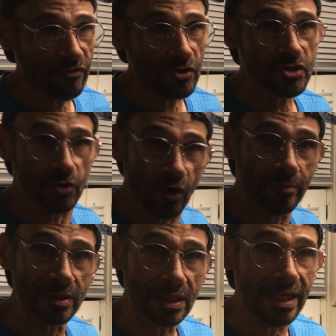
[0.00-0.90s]
first
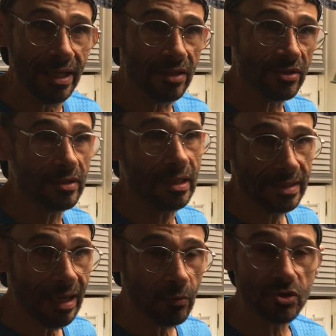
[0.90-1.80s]
Neumann lathe,
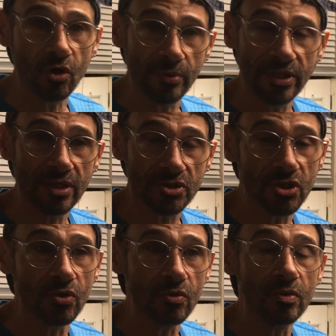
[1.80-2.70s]
and that was over there
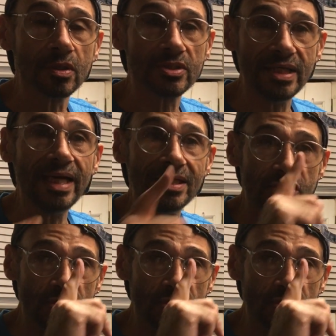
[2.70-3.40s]
too, because I had